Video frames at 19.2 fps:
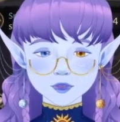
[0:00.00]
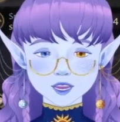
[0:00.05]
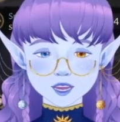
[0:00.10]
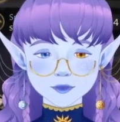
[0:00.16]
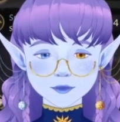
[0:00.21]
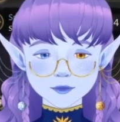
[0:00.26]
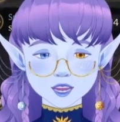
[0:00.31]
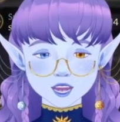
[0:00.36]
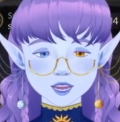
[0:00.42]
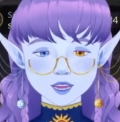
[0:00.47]

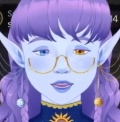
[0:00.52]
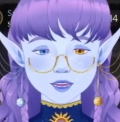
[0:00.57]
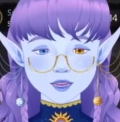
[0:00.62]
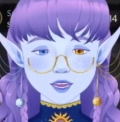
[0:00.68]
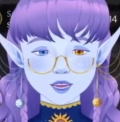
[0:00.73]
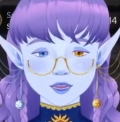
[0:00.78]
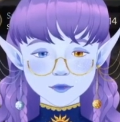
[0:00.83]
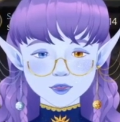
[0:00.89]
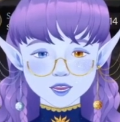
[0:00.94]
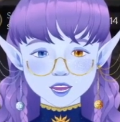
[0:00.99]
that
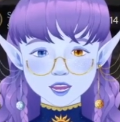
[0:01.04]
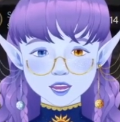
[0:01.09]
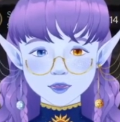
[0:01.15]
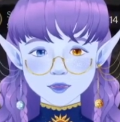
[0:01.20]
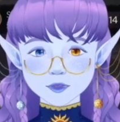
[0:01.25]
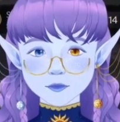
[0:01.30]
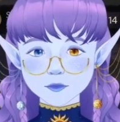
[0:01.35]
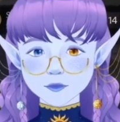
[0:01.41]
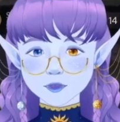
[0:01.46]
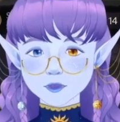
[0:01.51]
claim, and
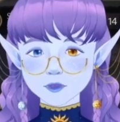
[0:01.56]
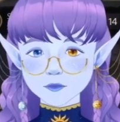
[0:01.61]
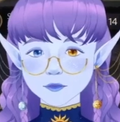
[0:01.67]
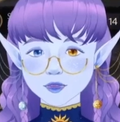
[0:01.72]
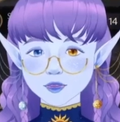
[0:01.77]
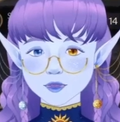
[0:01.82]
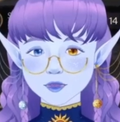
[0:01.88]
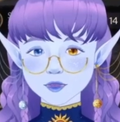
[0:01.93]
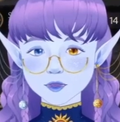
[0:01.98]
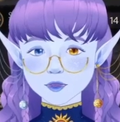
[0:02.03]
if it could be a
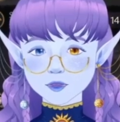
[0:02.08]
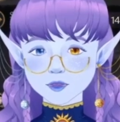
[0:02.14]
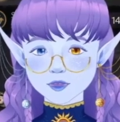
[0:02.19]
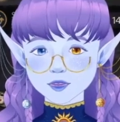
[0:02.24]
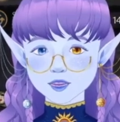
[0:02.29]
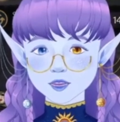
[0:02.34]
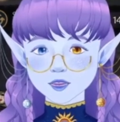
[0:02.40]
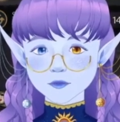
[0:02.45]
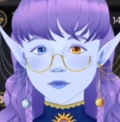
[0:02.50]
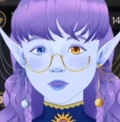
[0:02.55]
duchy
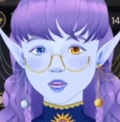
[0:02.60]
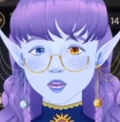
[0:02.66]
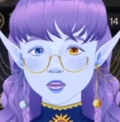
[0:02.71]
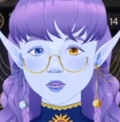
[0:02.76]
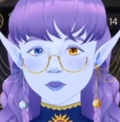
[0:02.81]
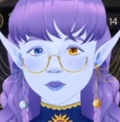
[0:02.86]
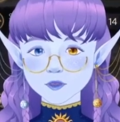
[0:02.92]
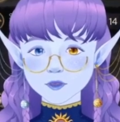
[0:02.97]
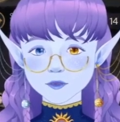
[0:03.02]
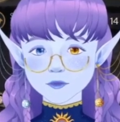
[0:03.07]
claim,
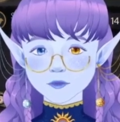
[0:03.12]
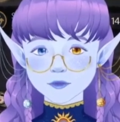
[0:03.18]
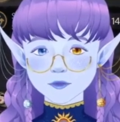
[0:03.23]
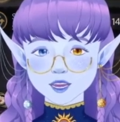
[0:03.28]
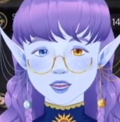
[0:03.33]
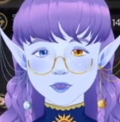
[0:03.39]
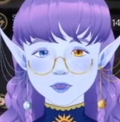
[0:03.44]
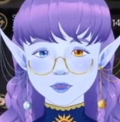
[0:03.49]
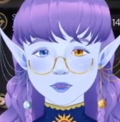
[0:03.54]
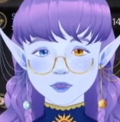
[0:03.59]
all the
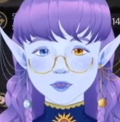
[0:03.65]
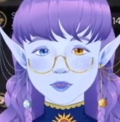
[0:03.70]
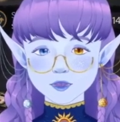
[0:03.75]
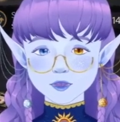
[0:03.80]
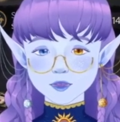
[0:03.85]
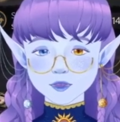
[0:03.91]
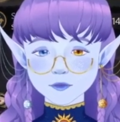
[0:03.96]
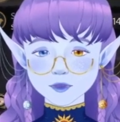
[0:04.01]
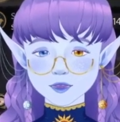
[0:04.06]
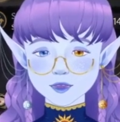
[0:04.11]
better,
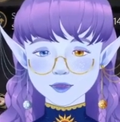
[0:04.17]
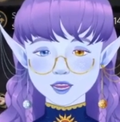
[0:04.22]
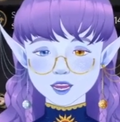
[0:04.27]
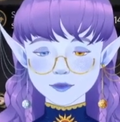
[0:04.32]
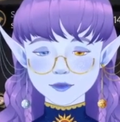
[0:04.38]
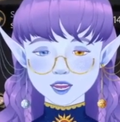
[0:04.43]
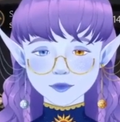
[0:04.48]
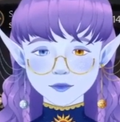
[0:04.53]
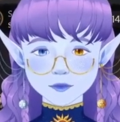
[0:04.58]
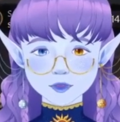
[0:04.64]
because that
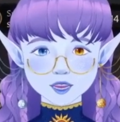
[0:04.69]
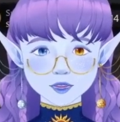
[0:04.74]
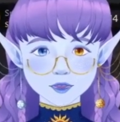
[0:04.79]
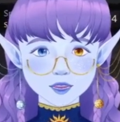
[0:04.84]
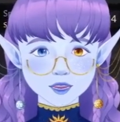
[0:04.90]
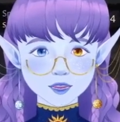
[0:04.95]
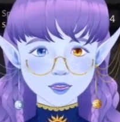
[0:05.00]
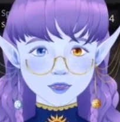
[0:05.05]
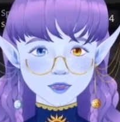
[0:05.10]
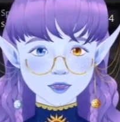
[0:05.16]
might make
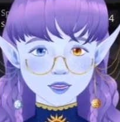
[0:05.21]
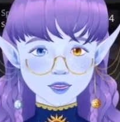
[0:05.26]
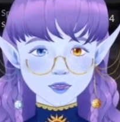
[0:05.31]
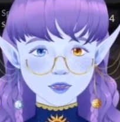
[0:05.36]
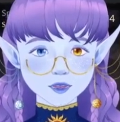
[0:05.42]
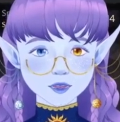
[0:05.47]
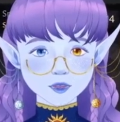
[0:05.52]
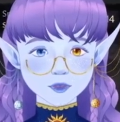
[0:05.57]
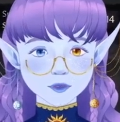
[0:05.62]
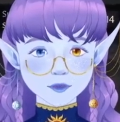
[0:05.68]
things a
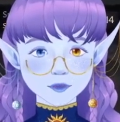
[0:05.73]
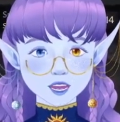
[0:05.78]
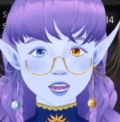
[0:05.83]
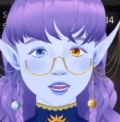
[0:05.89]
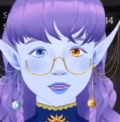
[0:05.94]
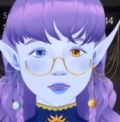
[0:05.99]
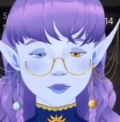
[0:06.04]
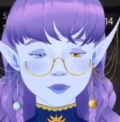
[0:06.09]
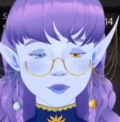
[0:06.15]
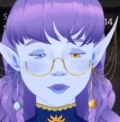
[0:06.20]
little
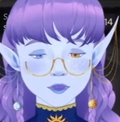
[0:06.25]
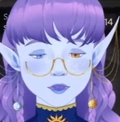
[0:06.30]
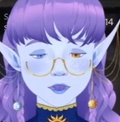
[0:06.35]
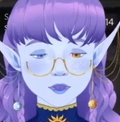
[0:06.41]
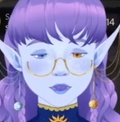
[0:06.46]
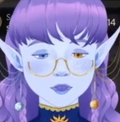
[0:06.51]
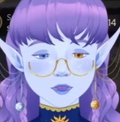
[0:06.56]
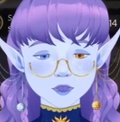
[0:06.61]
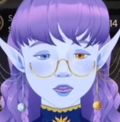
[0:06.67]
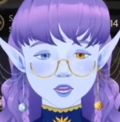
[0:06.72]
faster.
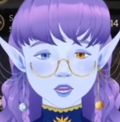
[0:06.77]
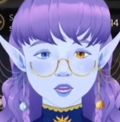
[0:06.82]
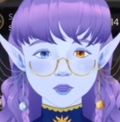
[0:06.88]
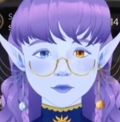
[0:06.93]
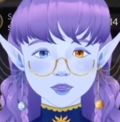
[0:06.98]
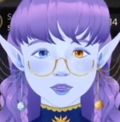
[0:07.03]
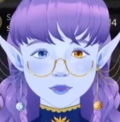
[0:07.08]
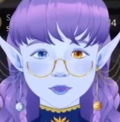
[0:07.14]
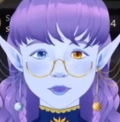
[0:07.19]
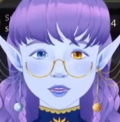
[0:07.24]

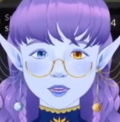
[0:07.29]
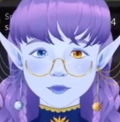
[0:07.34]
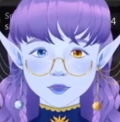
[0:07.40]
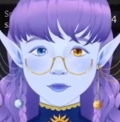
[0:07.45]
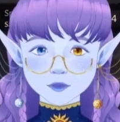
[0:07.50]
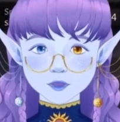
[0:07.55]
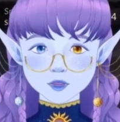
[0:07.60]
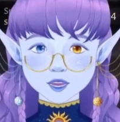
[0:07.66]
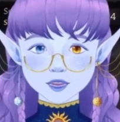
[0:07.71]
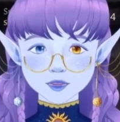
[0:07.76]
Albeit probably
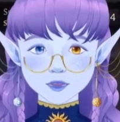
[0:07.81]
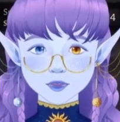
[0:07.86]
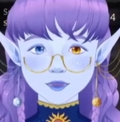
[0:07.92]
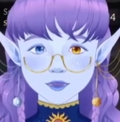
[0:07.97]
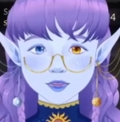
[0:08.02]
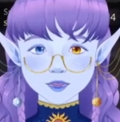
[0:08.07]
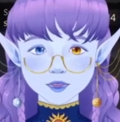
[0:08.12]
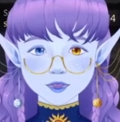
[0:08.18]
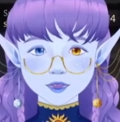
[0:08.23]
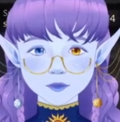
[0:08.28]
more
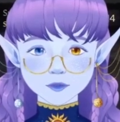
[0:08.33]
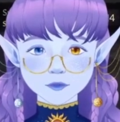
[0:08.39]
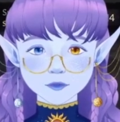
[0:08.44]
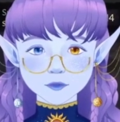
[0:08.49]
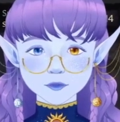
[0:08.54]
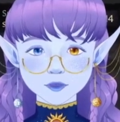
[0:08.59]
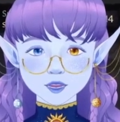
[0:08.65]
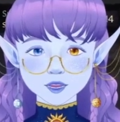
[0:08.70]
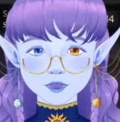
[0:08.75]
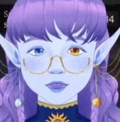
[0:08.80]
expensive, but
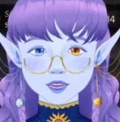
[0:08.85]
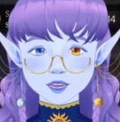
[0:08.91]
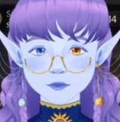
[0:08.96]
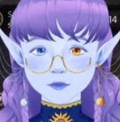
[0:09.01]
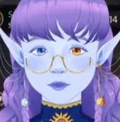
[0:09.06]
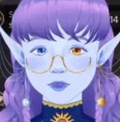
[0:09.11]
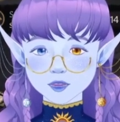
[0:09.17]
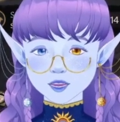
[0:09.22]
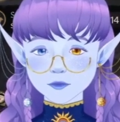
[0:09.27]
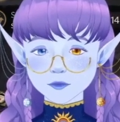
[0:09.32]
then I wouldn't
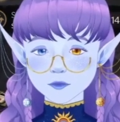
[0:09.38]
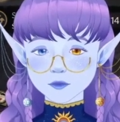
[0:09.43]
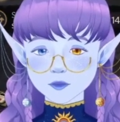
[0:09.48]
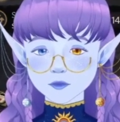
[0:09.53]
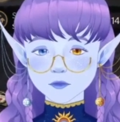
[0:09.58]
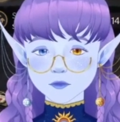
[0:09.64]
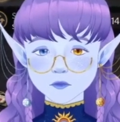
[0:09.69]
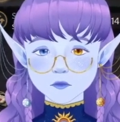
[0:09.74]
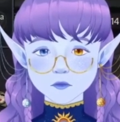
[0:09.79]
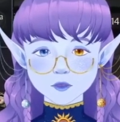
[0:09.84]
have to go to
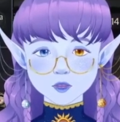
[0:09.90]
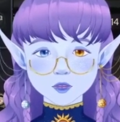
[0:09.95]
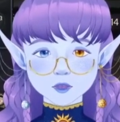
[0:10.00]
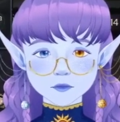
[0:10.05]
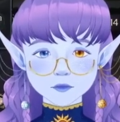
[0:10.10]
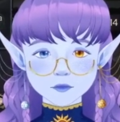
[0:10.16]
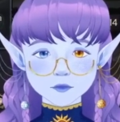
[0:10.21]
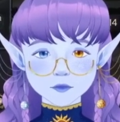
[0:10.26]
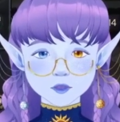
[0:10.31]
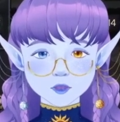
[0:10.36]
war
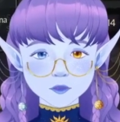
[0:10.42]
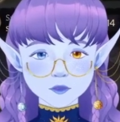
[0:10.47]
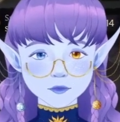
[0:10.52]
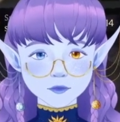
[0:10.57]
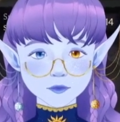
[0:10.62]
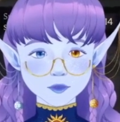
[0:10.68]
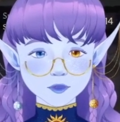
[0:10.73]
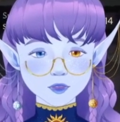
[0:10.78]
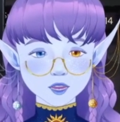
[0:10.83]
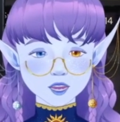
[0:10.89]
multiple
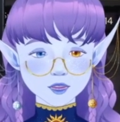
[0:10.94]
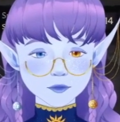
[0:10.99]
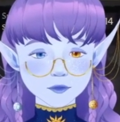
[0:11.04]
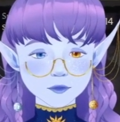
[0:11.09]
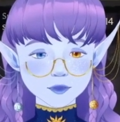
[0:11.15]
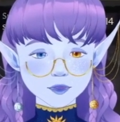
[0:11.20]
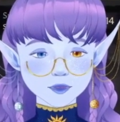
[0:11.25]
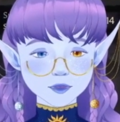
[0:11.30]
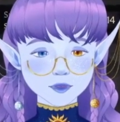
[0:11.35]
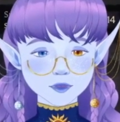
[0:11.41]

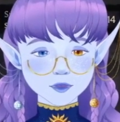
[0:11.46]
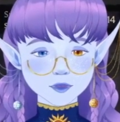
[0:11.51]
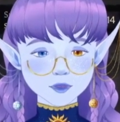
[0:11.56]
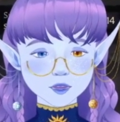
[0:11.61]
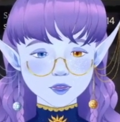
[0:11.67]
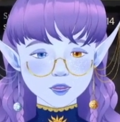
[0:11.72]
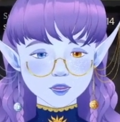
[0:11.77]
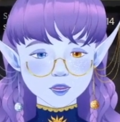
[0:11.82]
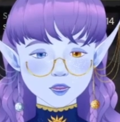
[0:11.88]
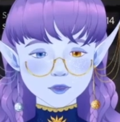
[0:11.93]
times,
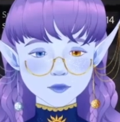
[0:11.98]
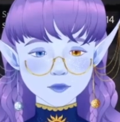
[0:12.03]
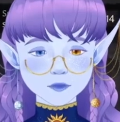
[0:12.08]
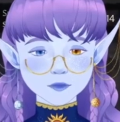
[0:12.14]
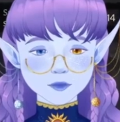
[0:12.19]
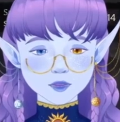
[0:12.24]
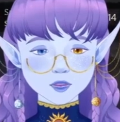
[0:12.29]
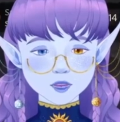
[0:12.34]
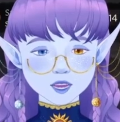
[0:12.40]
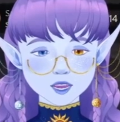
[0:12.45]
in
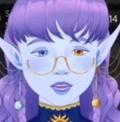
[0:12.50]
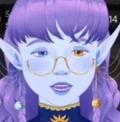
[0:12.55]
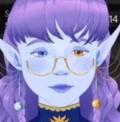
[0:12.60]
theory.